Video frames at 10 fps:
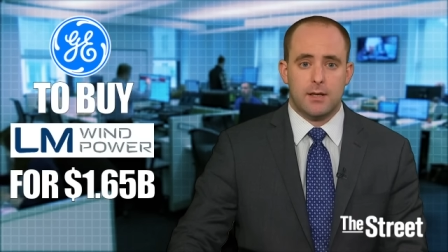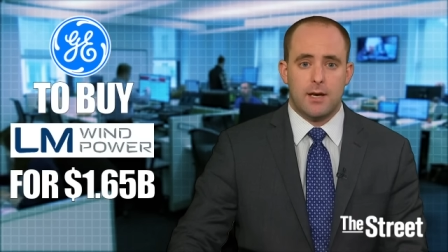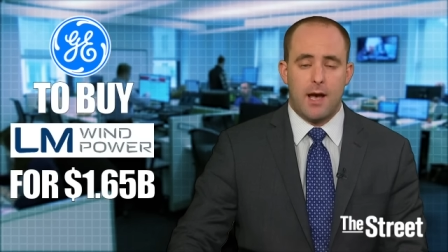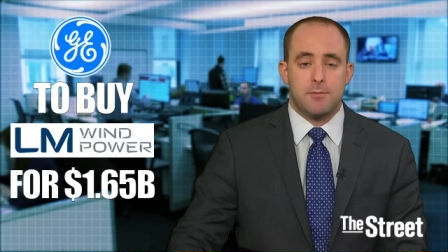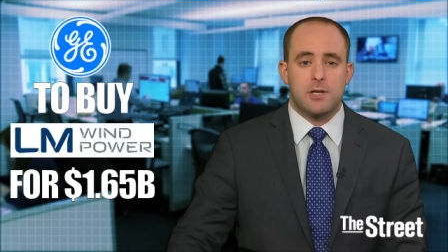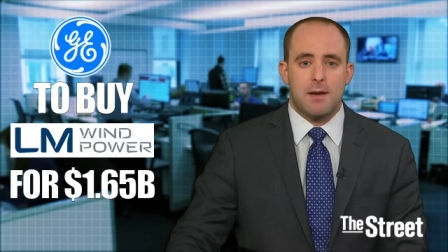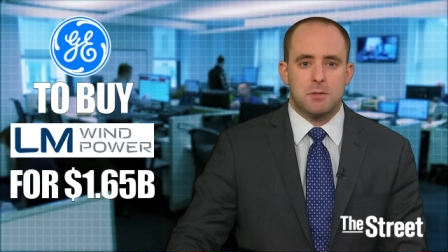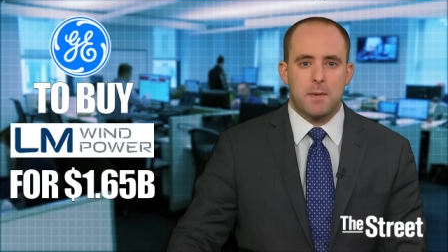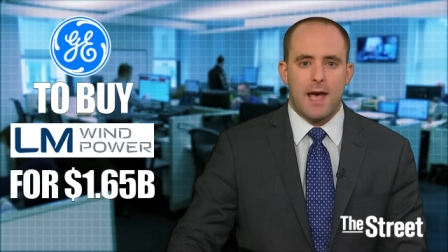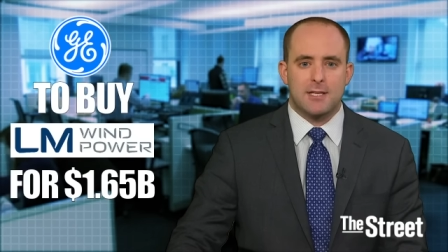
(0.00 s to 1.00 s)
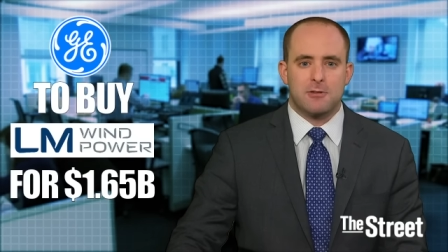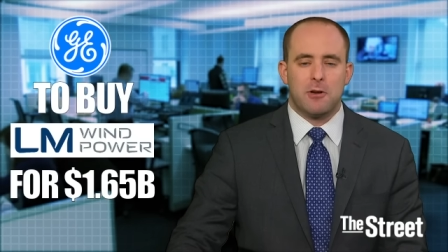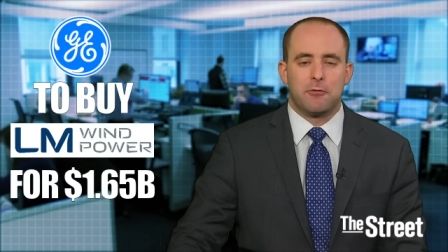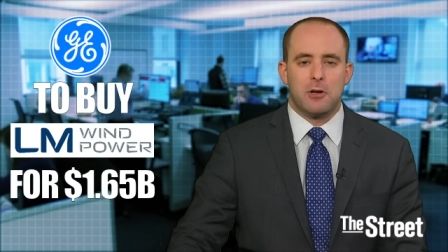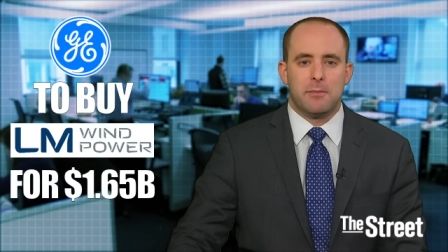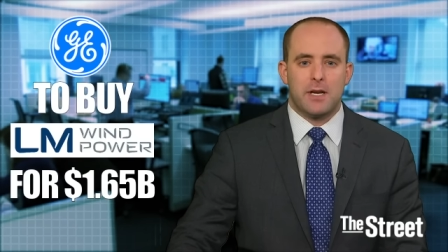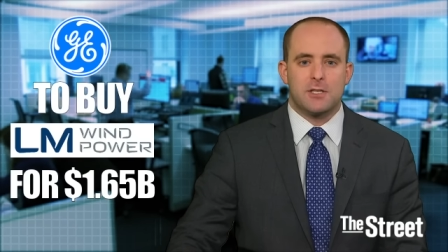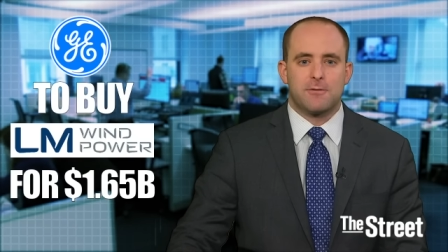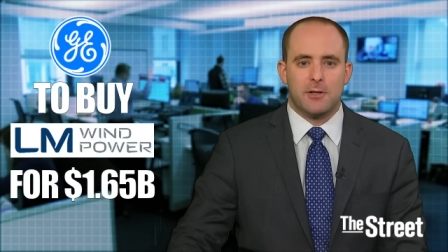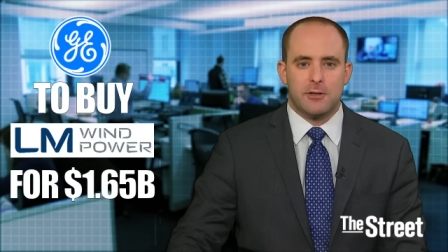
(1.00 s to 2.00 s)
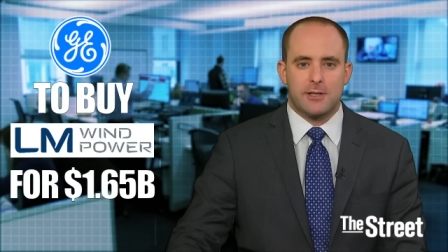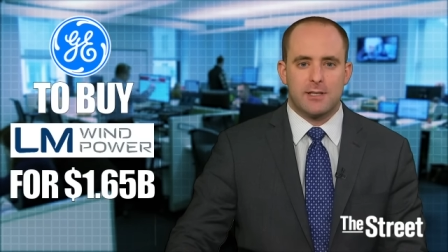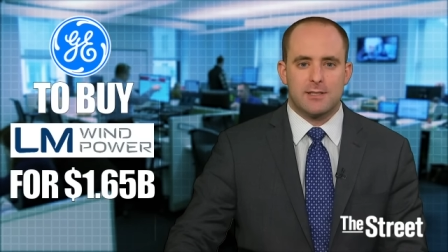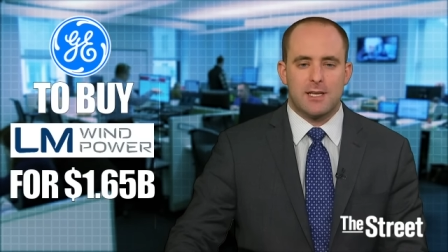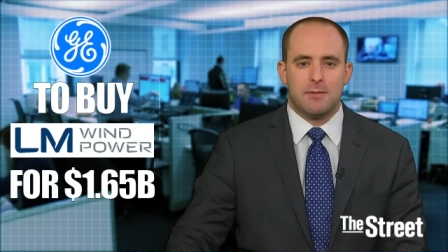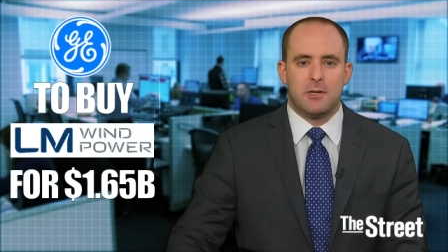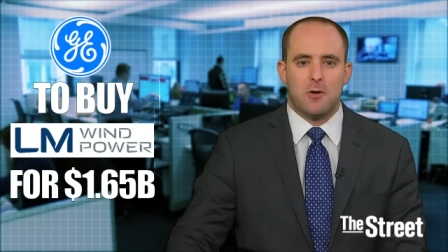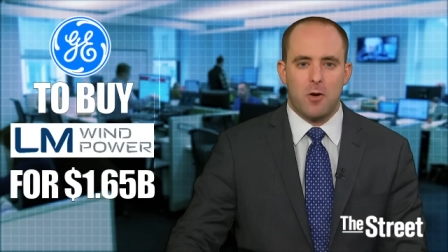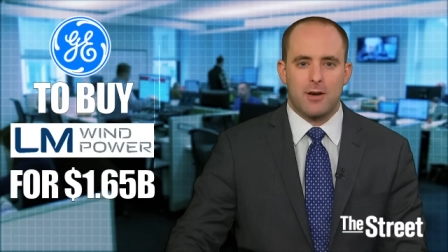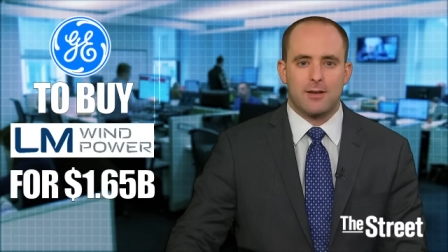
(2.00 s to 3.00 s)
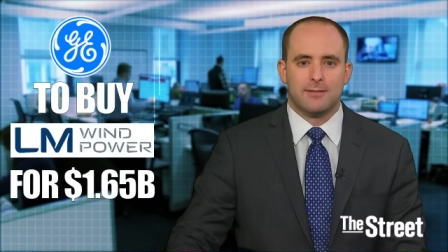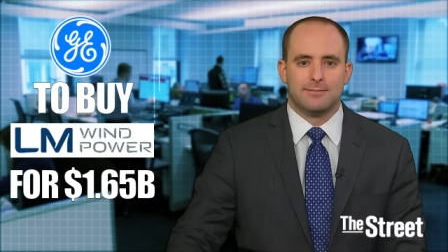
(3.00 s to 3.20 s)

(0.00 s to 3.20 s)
I'm James Passeri with Real Money's Filler Kill team in New York.